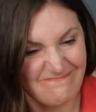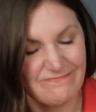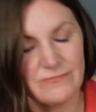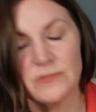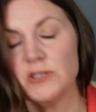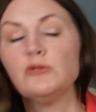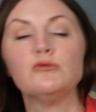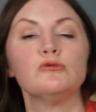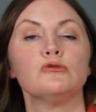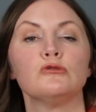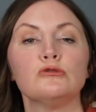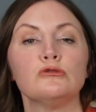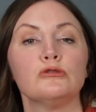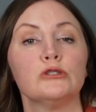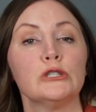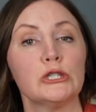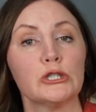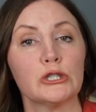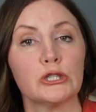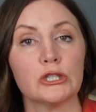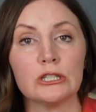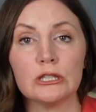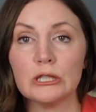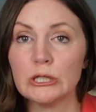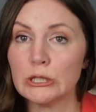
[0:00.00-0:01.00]
You always
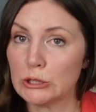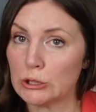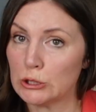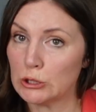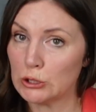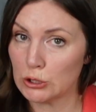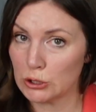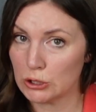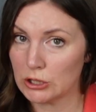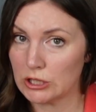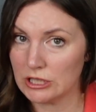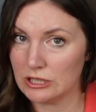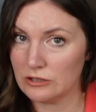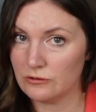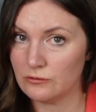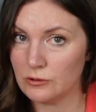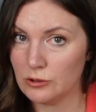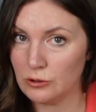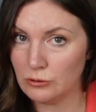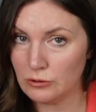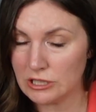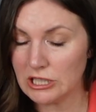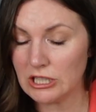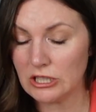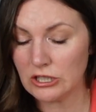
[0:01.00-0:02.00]
should listen to yourself
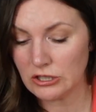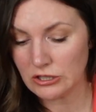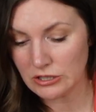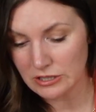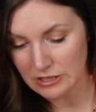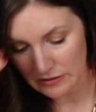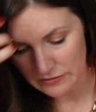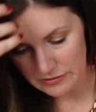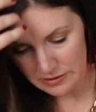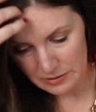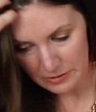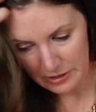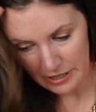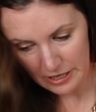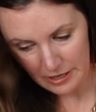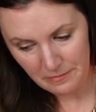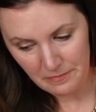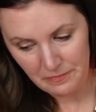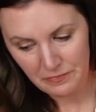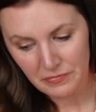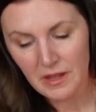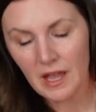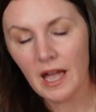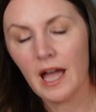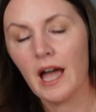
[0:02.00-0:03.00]
when you tell yourself something.
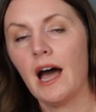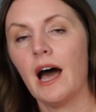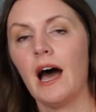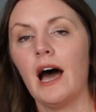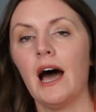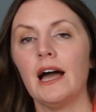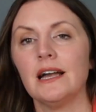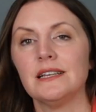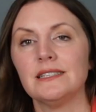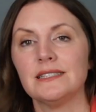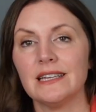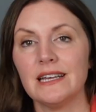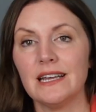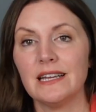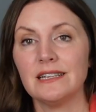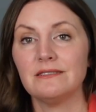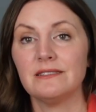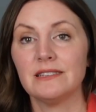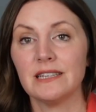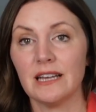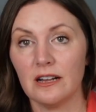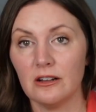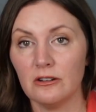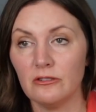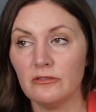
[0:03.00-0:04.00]
I said,
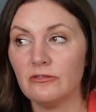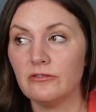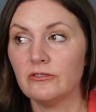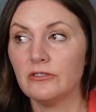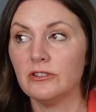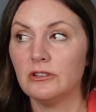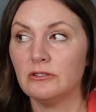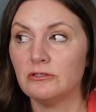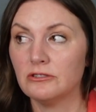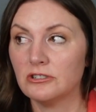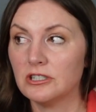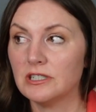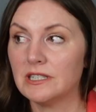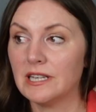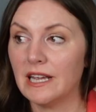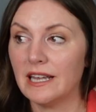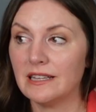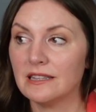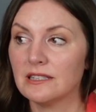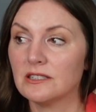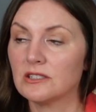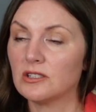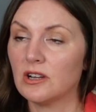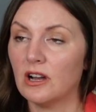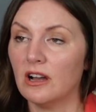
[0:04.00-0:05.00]
self, you should
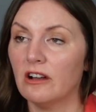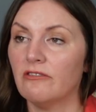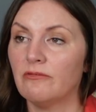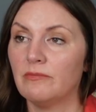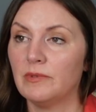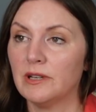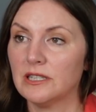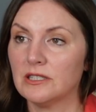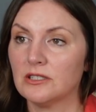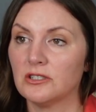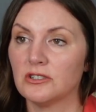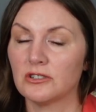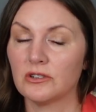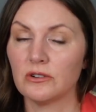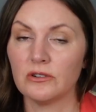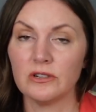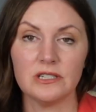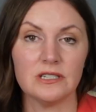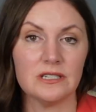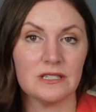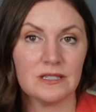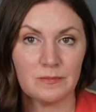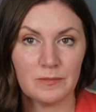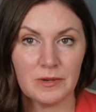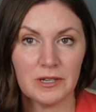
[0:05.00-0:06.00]
take this off because you're going
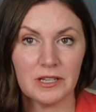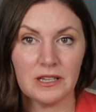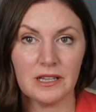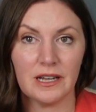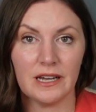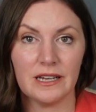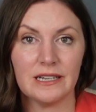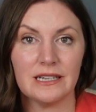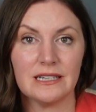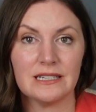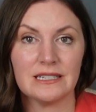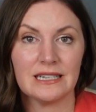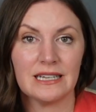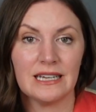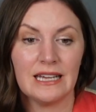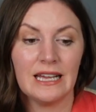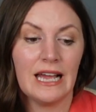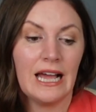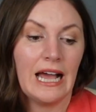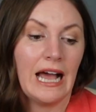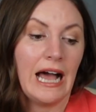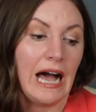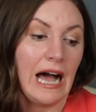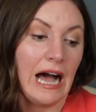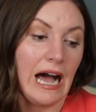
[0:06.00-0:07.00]
to spill on it.
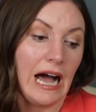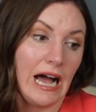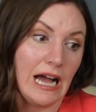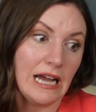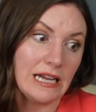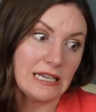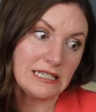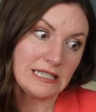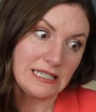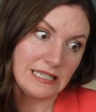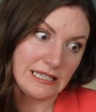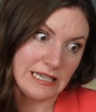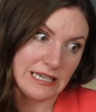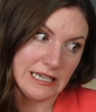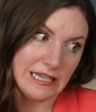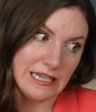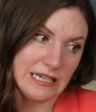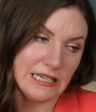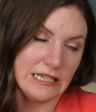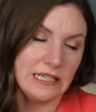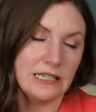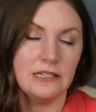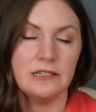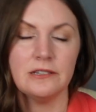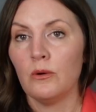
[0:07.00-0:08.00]
I
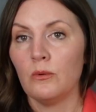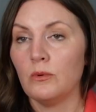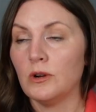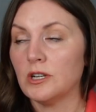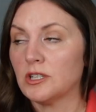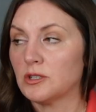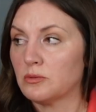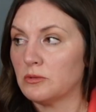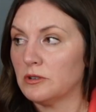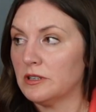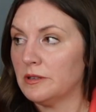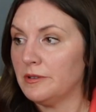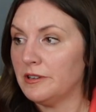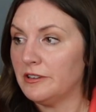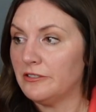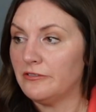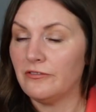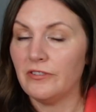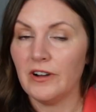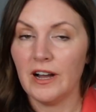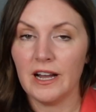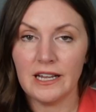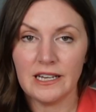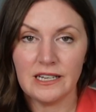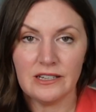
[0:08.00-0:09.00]
did, which would have been
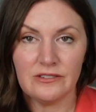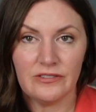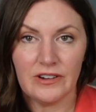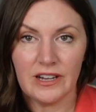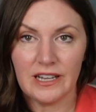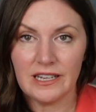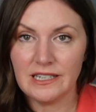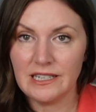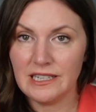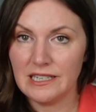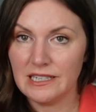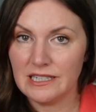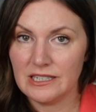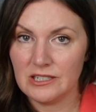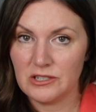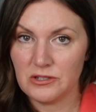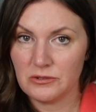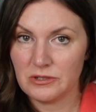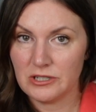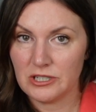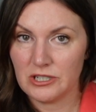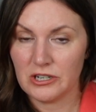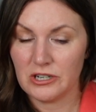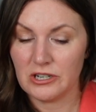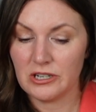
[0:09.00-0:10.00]
fine if I needed to
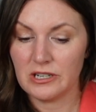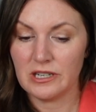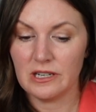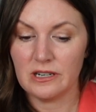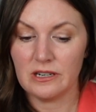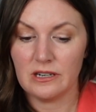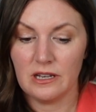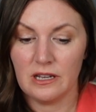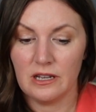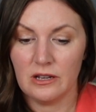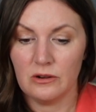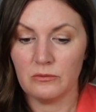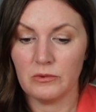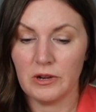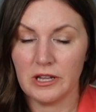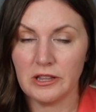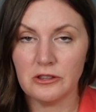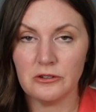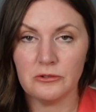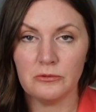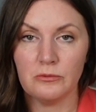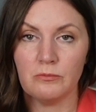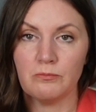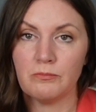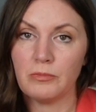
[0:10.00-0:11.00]
return it.
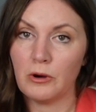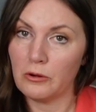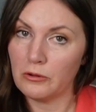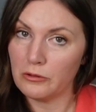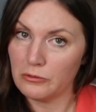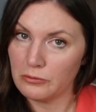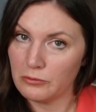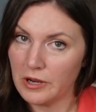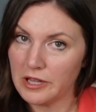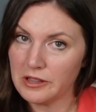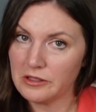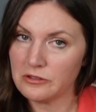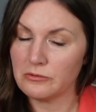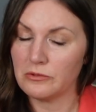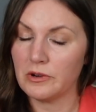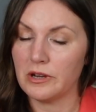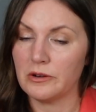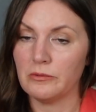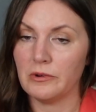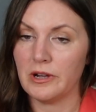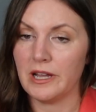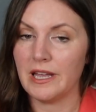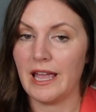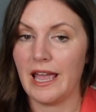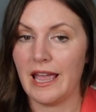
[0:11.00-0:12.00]
Both Rent the
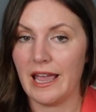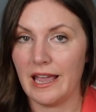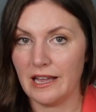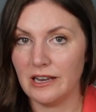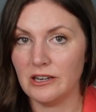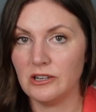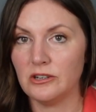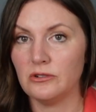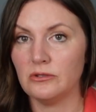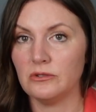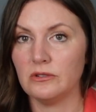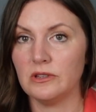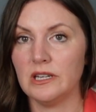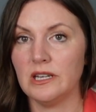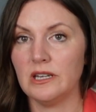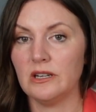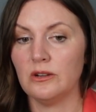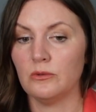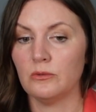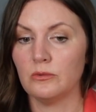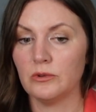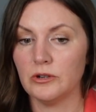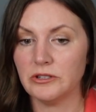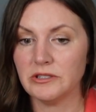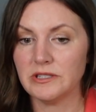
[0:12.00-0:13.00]
Runway and
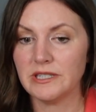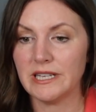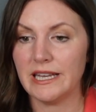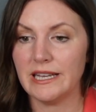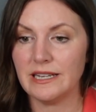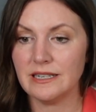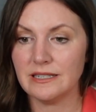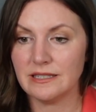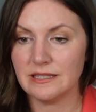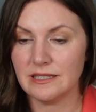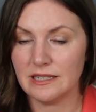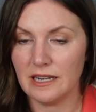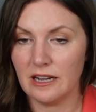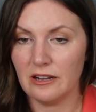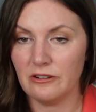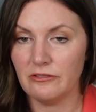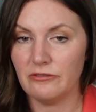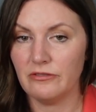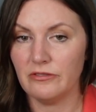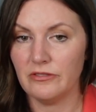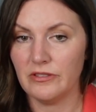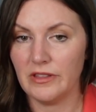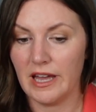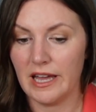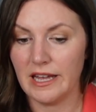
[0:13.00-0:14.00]
Nuuly will take
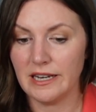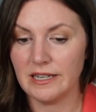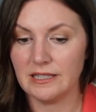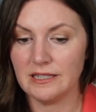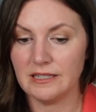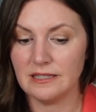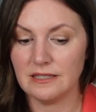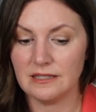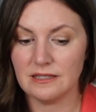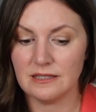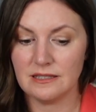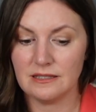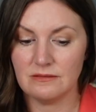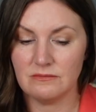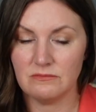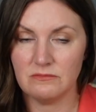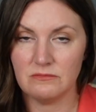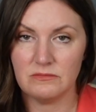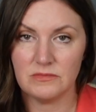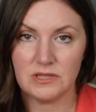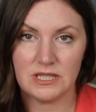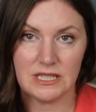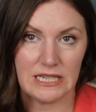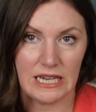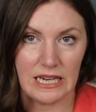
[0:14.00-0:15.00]
stuff that is
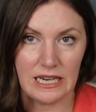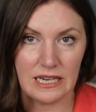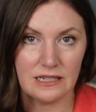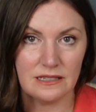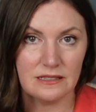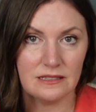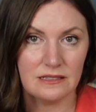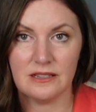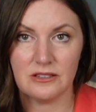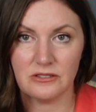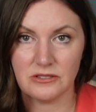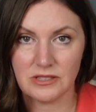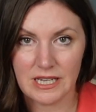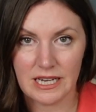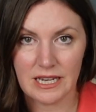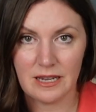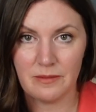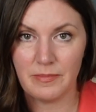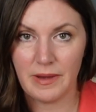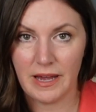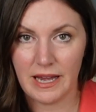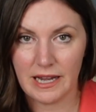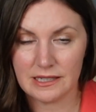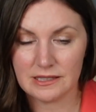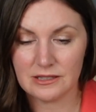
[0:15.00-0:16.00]
stained. They'll take
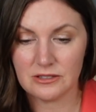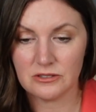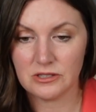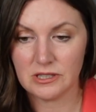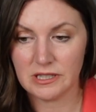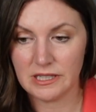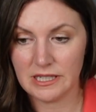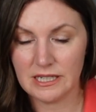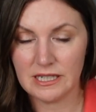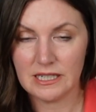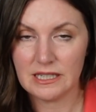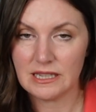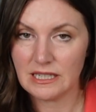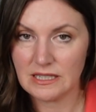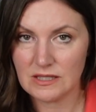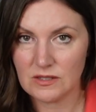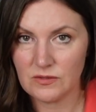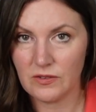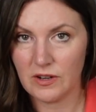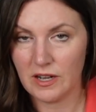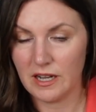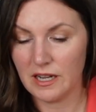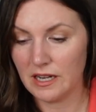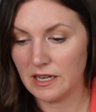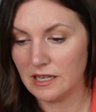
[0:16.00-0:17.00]
it back, they'll clean it, that's
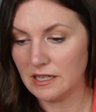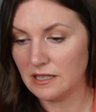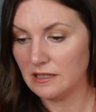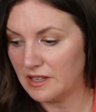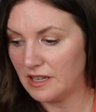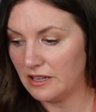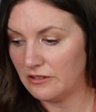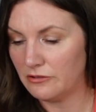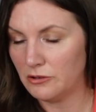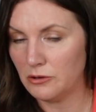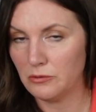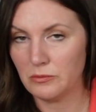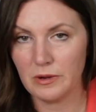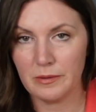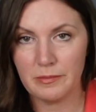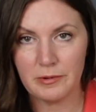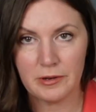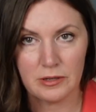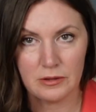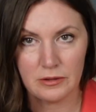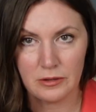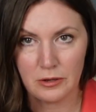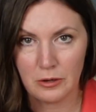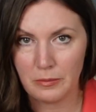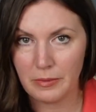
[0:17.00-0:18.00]
fine. If you rip it
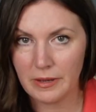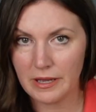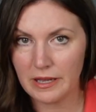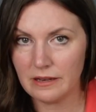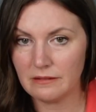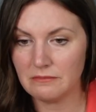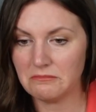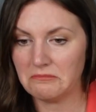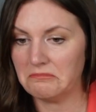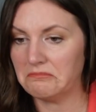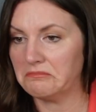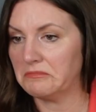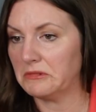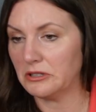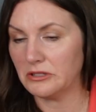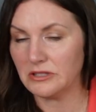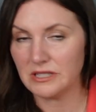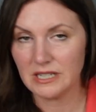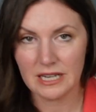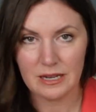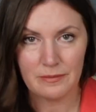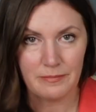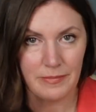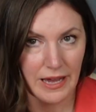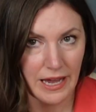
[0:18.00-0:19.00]
a little bit, they'll
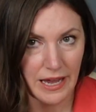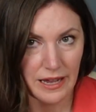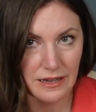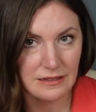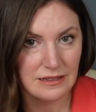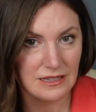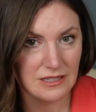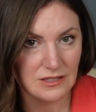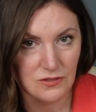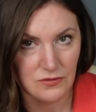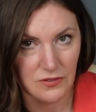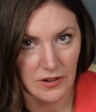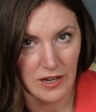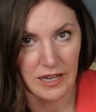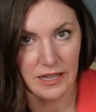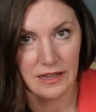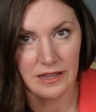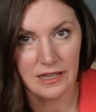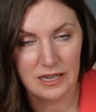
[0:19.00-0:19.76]
take it back, that's fine.